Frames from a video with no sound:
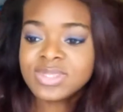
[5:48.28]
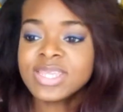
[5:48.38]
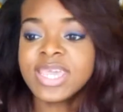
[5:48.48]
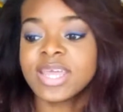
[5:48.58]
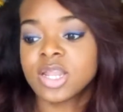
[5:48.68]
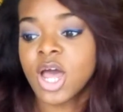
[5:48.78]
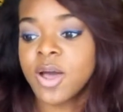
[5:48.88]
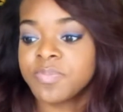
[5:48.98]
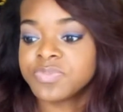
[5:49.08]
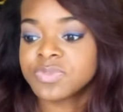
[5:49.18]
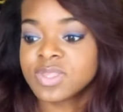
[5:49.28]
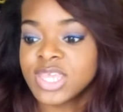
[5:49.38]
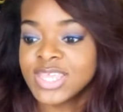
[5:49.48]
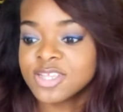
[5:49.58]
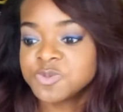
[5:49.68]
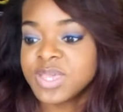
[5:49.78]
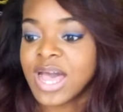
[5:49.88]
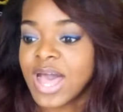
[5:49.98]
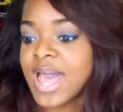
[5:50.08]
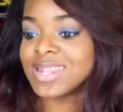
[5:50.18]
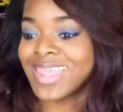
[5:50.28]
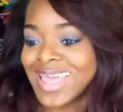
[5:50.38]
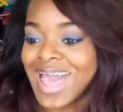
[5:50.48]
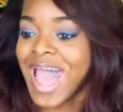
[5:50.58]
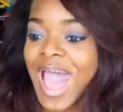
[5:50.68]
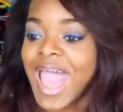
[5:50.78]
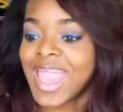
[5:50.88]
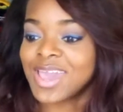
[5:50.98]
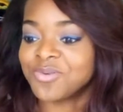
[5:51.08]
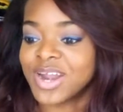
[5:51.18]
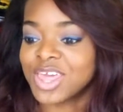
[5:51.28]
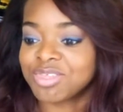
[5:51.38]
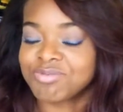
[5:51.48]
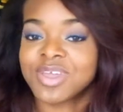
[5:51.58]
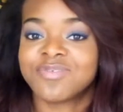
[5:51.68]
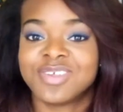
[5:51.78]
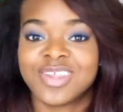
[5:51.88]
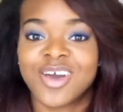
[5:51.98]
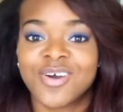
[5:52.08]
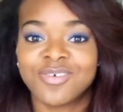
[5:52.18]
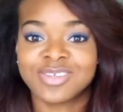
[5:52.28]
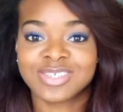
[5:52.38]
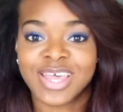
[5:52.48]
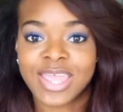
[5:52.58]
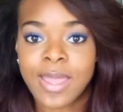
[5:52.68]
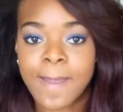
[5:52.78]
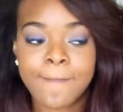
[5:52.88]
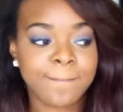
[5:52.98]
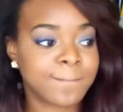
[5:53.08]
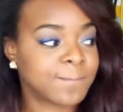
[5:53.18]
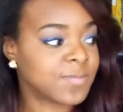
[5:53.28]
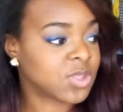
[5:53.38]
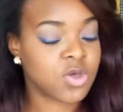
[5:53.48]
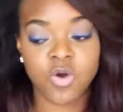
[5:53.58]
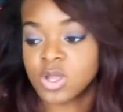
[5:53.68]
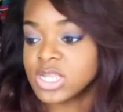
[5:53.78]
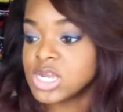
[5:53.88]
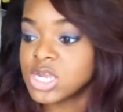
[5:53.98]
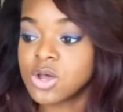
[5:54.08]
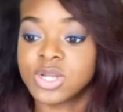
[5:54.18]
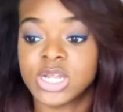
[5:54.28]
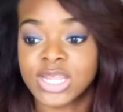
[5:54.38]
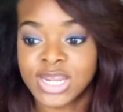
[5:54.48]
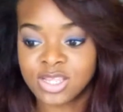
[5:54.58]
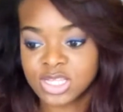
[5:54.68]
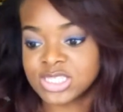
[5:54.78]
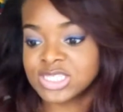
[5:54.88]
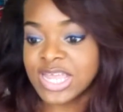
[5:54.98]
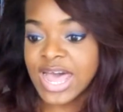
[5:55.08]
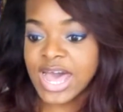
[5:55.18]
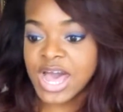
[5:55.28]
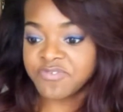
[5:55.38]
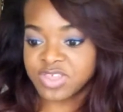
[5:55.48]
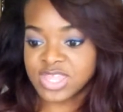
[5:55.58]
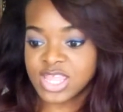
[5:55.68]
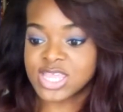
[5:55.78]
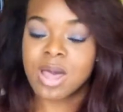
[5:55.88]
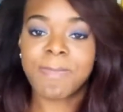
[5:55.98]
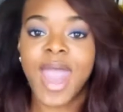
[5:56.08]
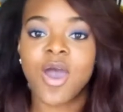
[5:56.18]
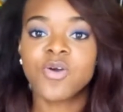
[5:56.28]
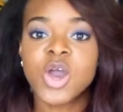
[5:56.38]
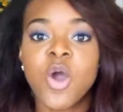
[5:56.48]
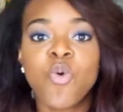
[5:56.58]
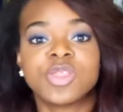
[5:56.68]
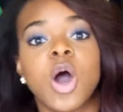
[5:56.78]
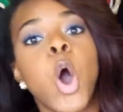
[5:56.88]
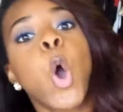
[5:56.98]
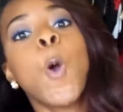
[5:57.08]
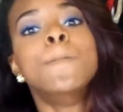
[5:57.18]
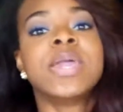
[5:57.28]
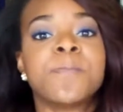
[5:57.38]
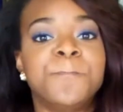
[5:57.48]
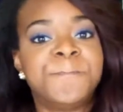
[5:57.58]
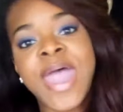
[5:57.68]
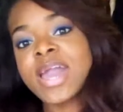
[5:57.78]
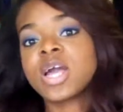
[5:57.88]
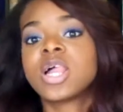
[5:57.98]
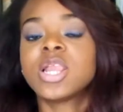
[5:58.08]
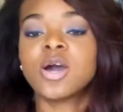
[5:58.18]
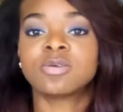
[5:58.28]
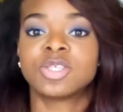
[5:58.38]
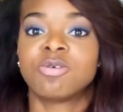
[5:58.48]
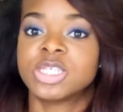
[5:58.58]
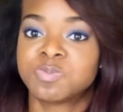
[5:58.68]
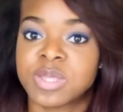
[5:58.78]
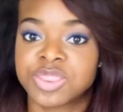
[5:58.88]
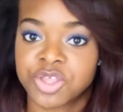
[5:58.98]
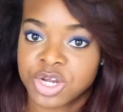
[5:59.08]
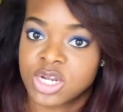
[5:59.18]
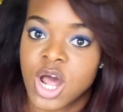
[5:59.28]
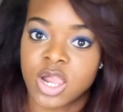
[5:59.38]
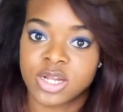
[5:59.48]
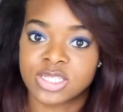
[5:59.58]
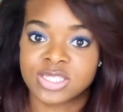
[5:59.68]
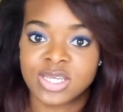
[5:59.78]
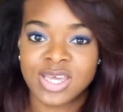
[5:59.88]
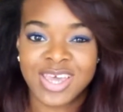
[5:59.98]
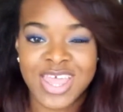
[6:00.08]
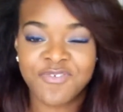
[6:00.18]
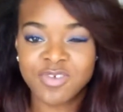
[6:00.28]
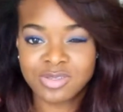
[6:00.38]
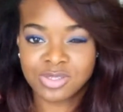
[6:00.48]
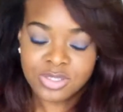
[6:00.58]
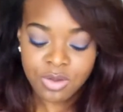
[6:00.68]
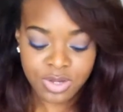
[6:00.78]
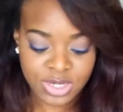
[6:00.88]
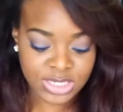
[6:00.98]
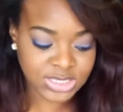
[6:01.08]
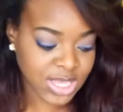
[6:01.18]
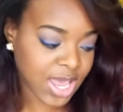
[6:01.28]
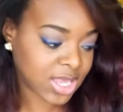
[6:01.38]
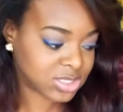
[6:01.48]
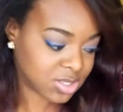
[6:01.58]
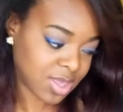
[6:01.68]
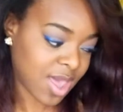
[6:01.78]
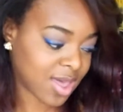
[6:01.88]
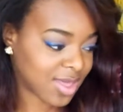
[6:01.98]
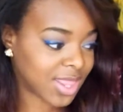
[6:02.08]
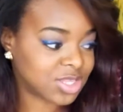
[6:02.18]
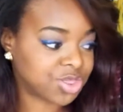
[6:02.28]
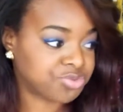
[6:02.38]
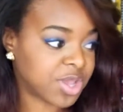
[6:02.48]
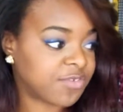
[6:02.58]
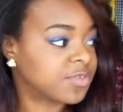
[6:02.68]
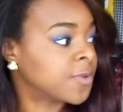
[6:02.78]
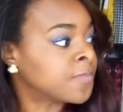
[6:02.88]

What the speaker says: And, it gives me like a high when I thrift, you know. It's like going here, getting good stuff, and then you come out with a whole big bag of clothes and you only spent $30. That feels so good inside. So yeah, I like to thrift.